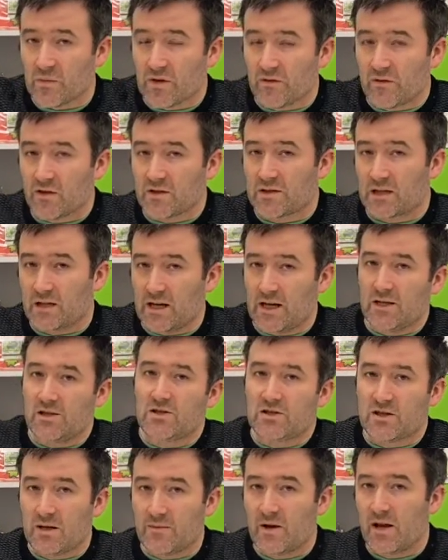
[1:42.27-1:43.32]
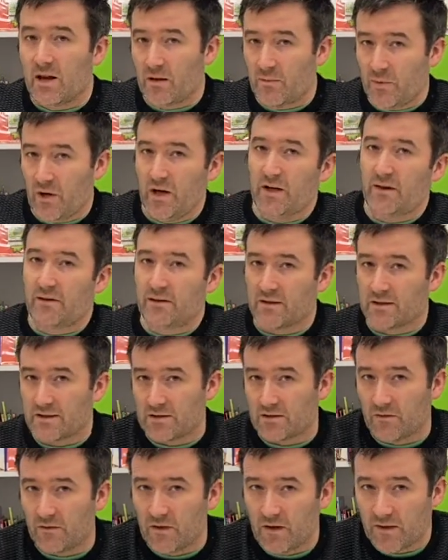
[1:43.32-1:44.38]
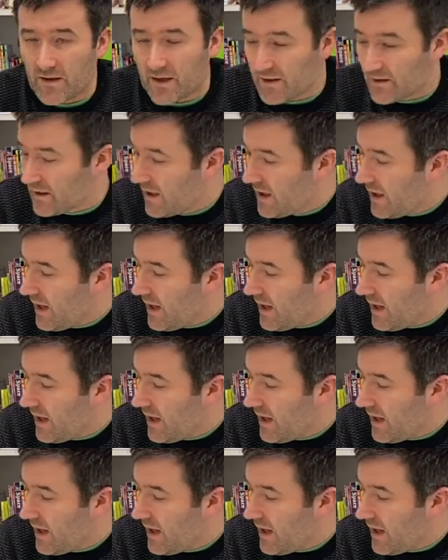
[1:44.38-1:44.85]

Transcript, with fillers: They've also got HTML, Python, and stuff like that,